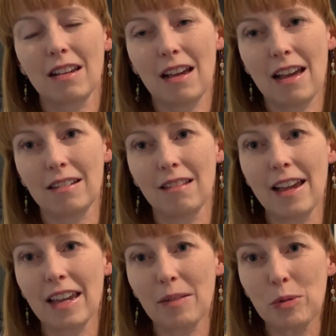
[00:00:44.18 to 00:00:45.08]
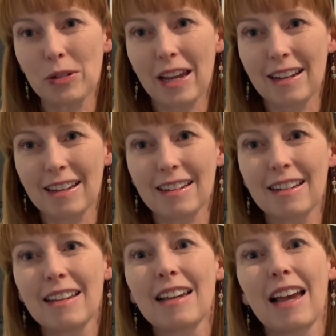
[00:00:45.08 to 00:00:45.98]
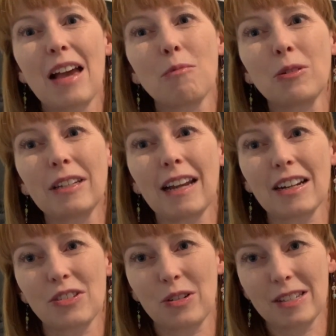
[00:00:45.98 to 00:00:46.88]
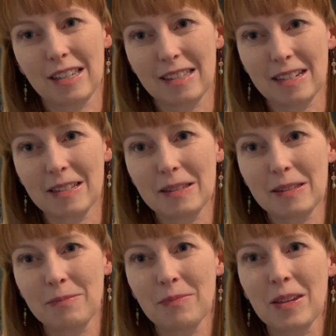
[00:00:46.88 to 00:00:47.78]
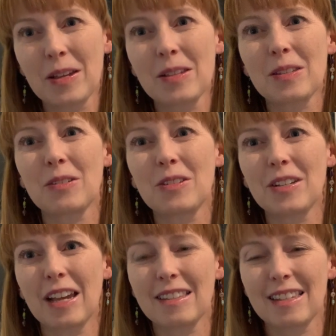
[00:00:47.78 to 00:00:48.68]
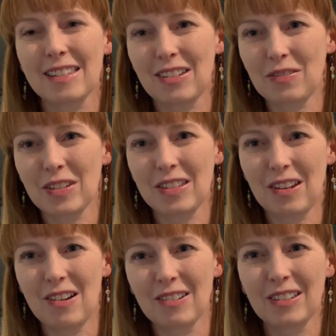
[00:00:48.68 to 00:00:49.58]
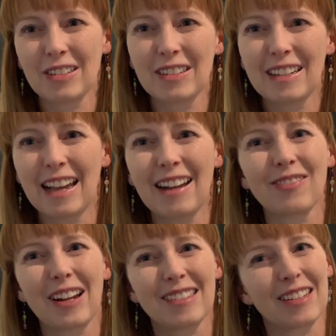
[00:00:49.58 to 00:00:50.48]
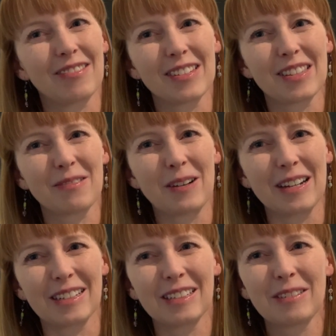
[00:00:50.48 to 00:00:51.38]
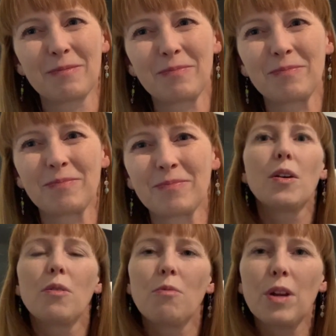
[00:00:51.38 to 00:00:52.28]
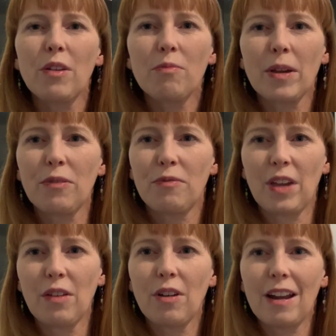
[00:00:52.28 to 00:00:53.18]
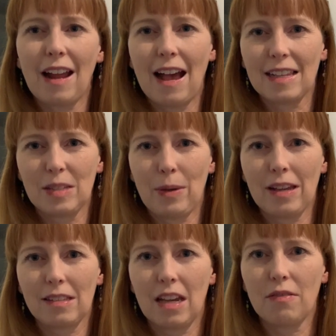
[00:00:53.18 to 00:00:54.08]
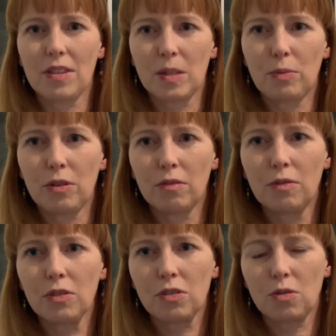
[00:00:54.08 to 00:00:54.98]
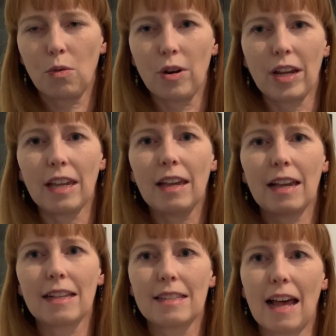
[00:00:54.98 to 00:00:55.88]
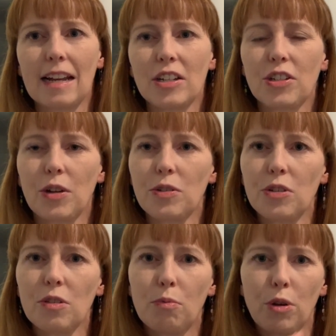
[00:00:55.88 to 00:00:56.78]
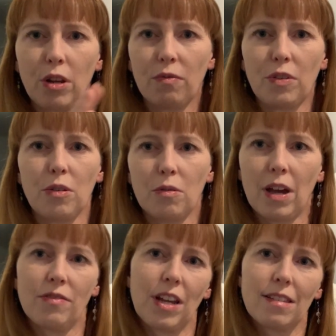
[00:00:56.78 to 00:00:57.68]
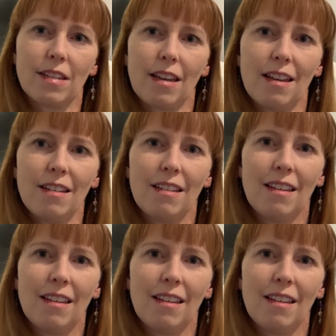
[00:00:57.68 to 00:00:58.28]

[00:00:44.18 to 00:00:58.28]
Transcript: had a leg amputated and will need extra assistance. So she gets the service dog, and rescue is the one. One of my favorite aspects of this beautiful story is that it shows you the point of view of Jessica,